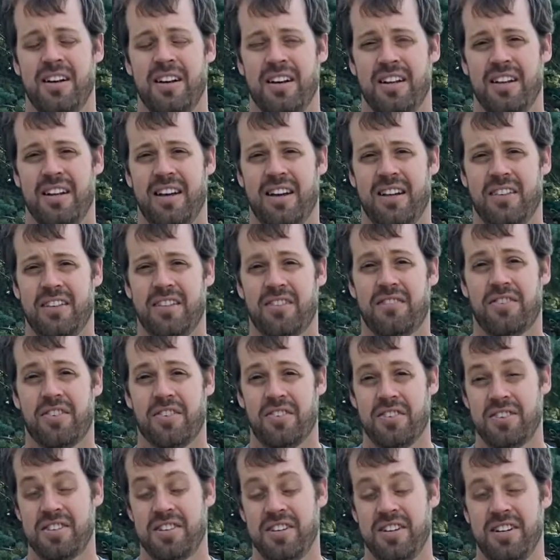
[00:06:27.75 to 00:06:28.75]
that in the
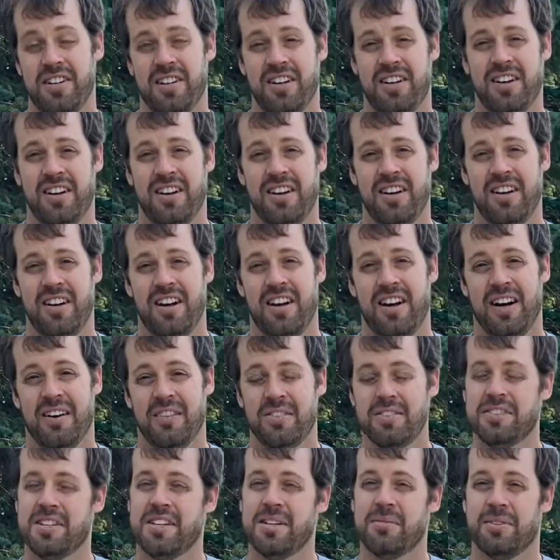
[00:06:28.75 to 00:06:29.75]
first year I
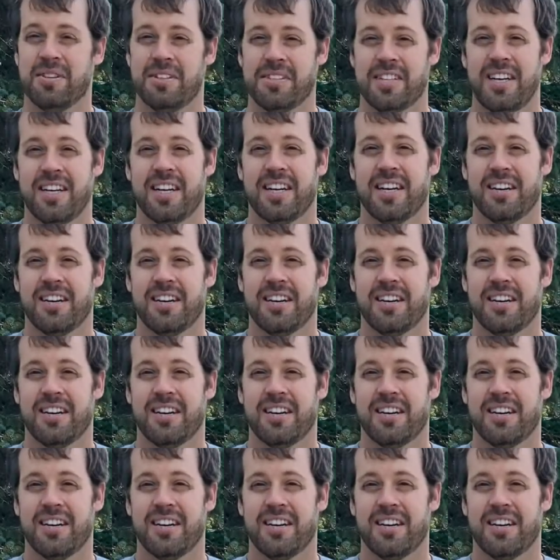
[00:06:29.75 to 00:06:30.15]
was able to take